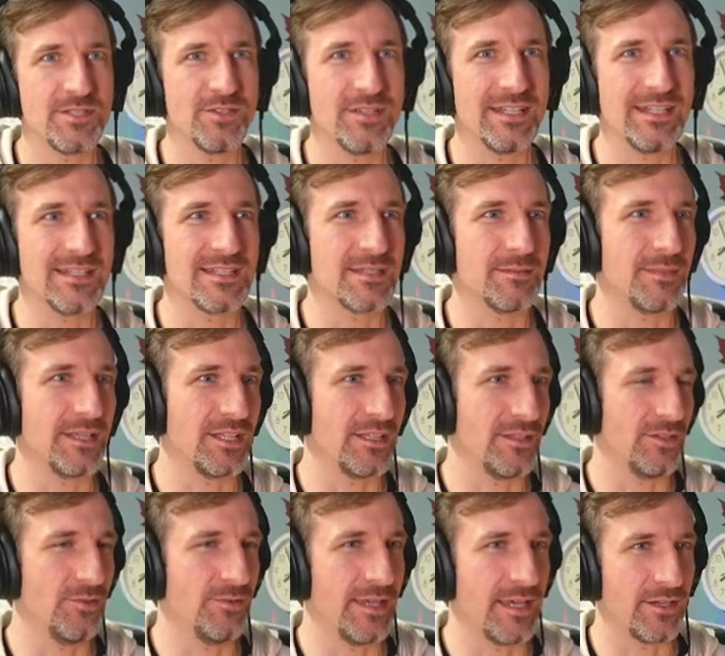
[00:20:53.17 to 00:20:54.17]
getting some like
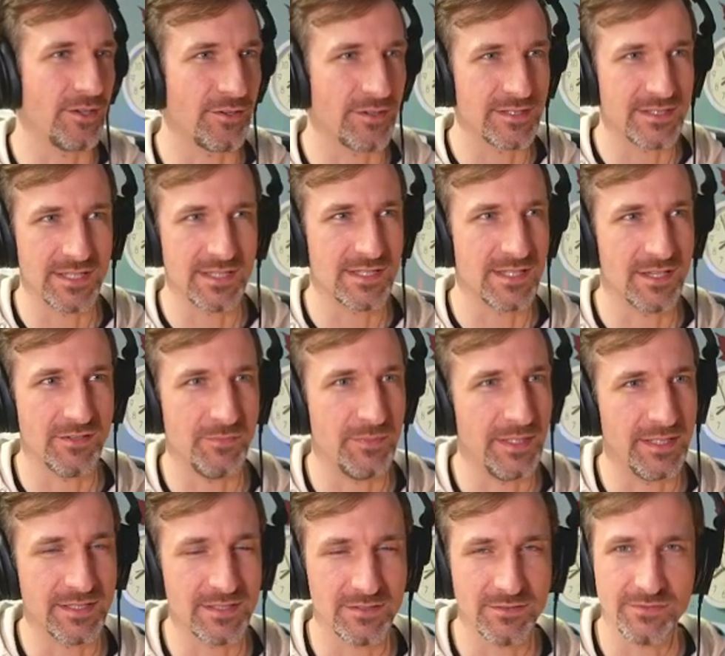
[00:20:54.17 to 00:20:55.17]
UK currency stuff
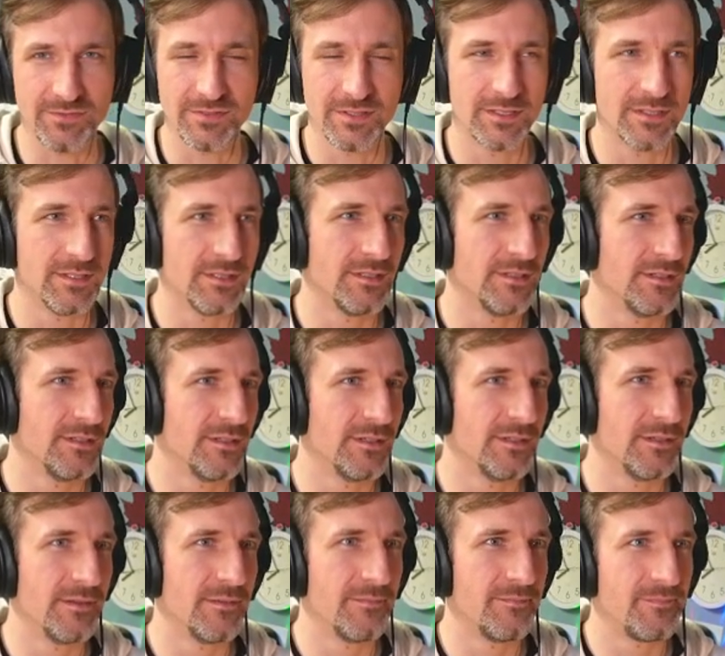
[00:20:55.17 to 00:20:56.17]
because of
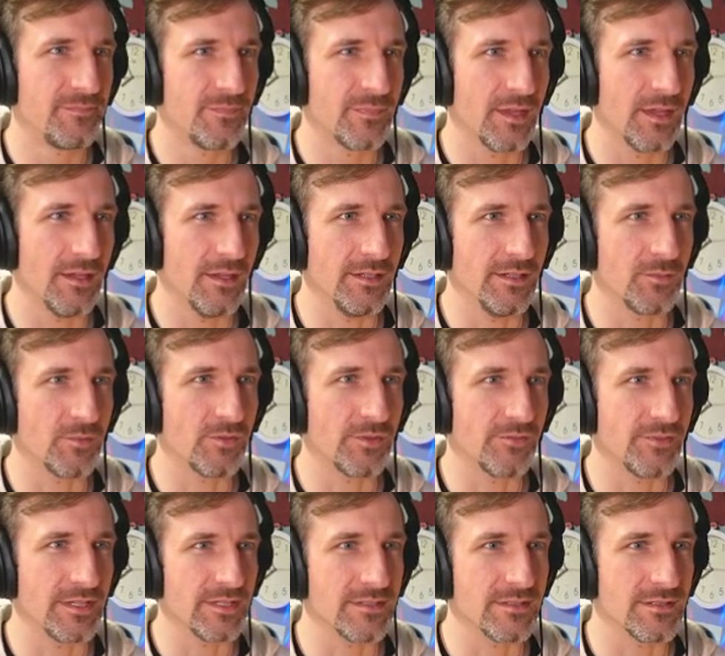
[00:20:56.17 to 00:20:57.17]
a number of
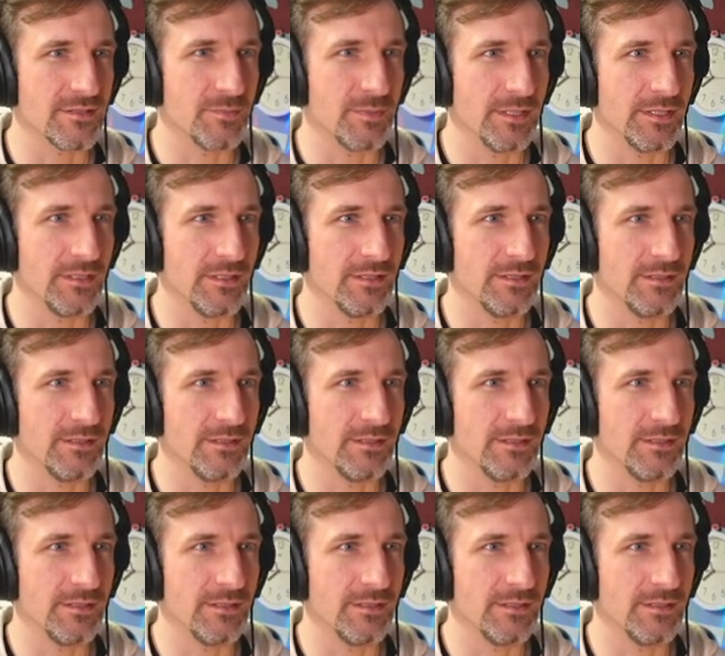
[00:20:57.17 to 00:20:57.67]
reasons, but